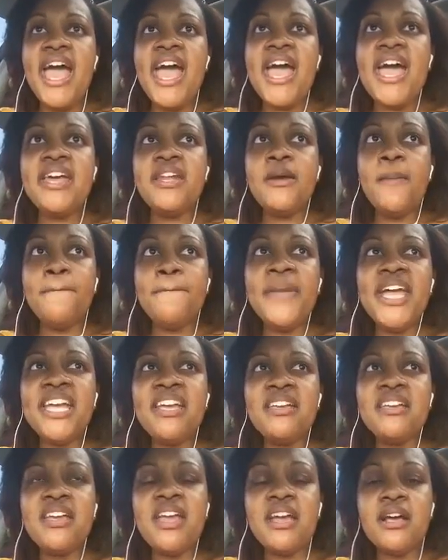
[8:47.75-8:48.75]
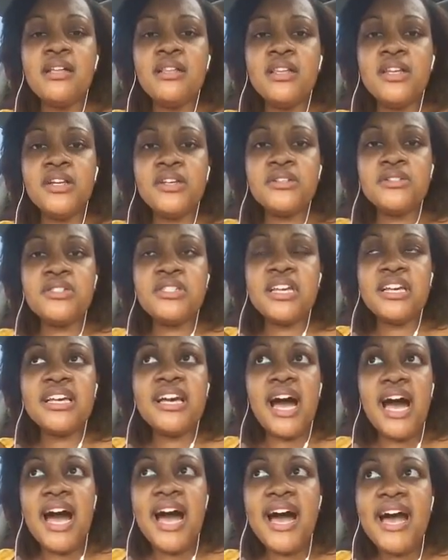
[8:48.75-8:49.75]
and making it clear to
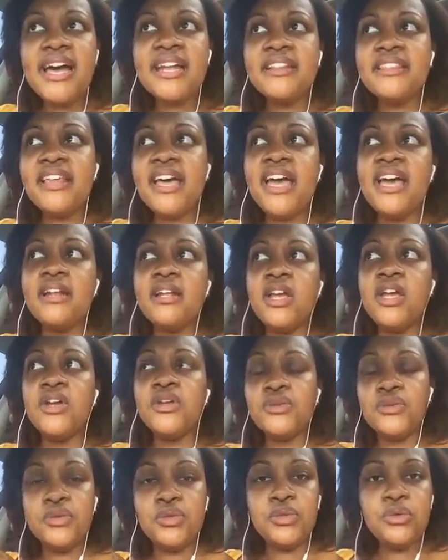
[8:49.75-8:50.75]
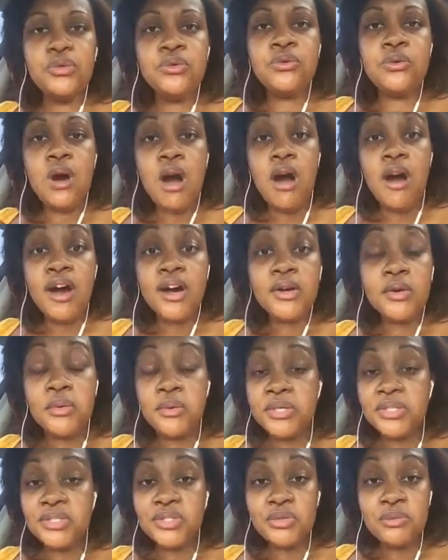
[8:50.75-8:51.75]
God that you are
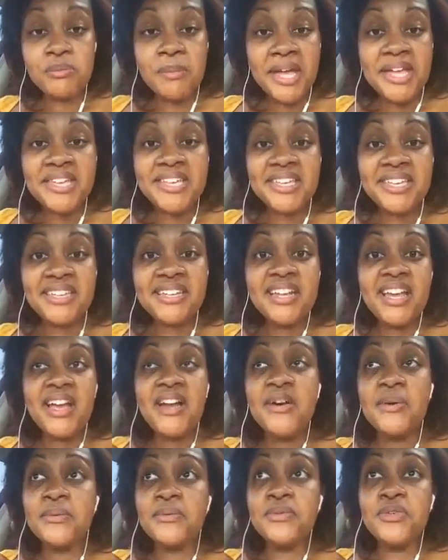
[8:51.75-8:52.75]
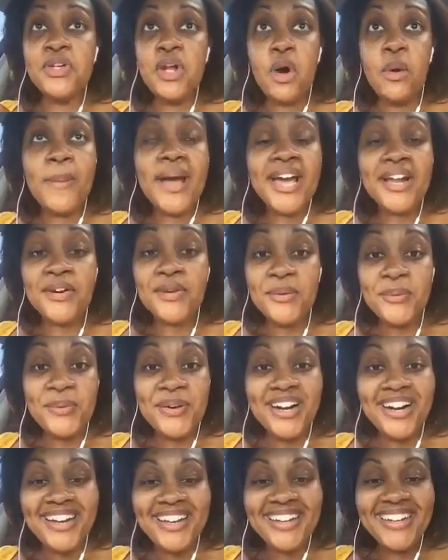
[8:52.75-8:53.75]
going to make it no matter
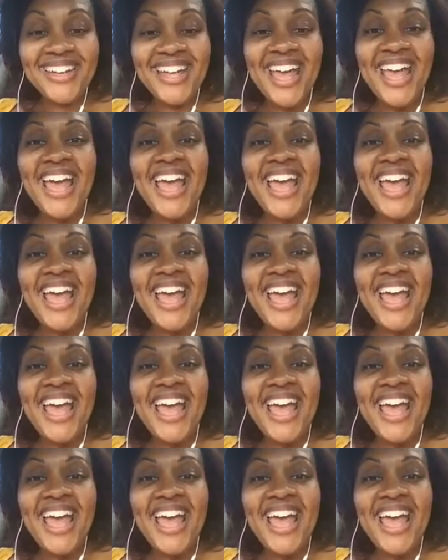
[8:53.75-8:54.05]
what.